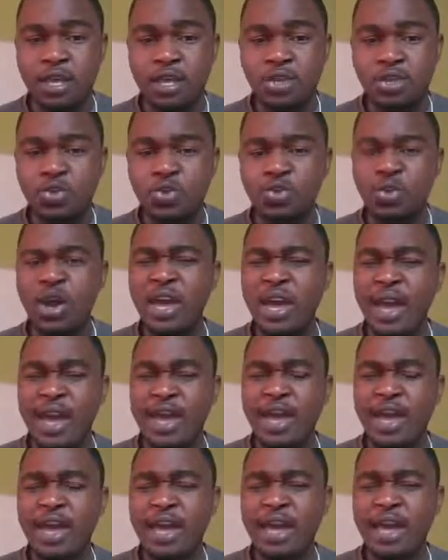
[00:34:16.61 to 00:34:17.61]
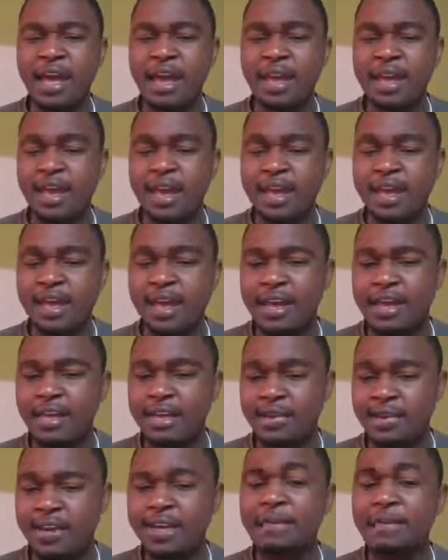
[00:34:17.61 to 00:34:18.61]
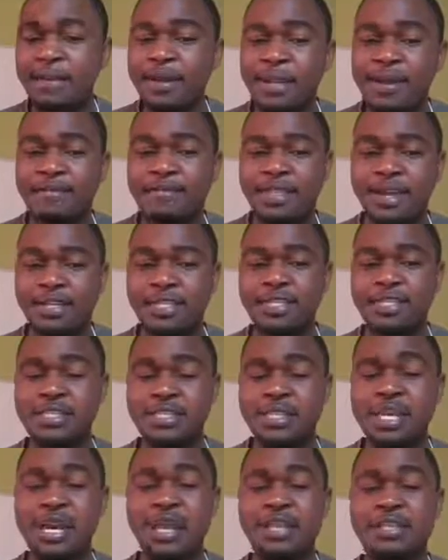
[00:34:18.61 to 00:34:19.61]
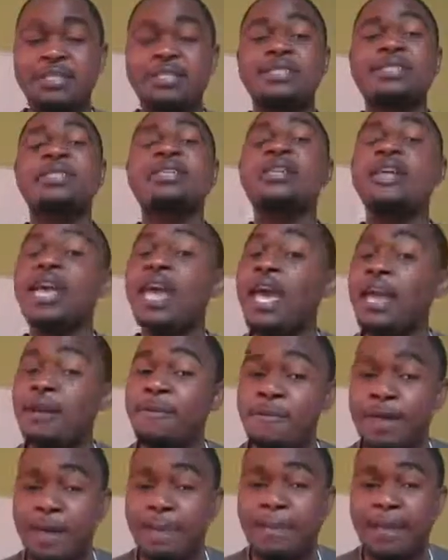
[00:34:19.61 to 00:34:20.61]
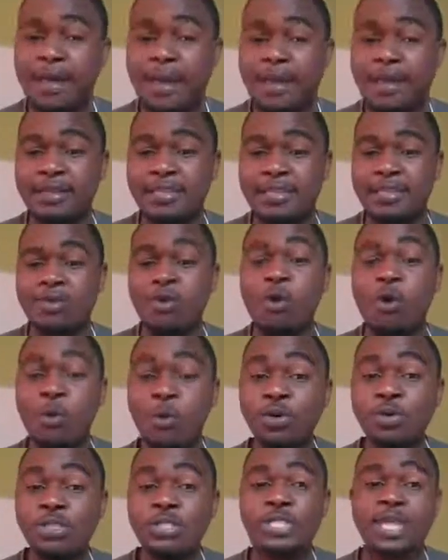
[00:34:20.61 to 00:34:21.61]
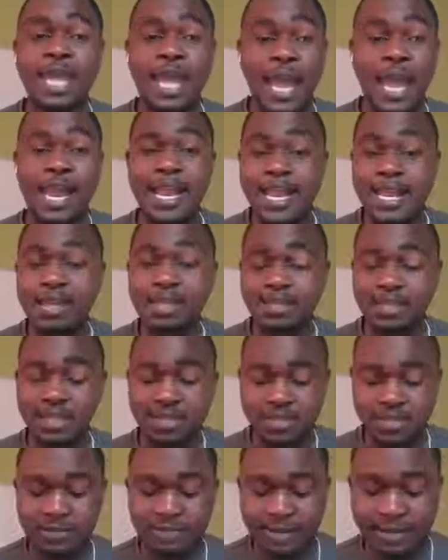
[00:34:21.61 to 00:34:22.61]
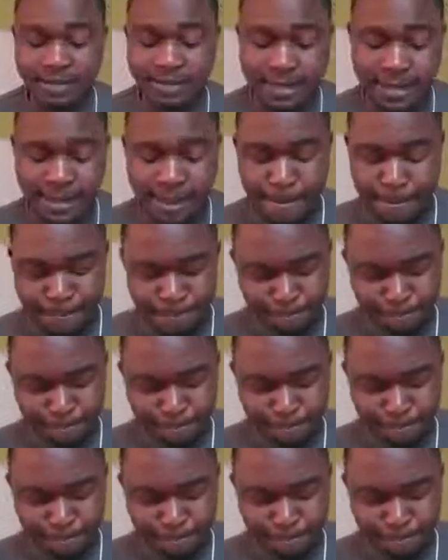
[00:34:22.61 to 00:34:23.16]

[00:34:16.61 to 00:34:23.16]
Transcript: So I really believe that GIS can be applied in almost any industry, basically.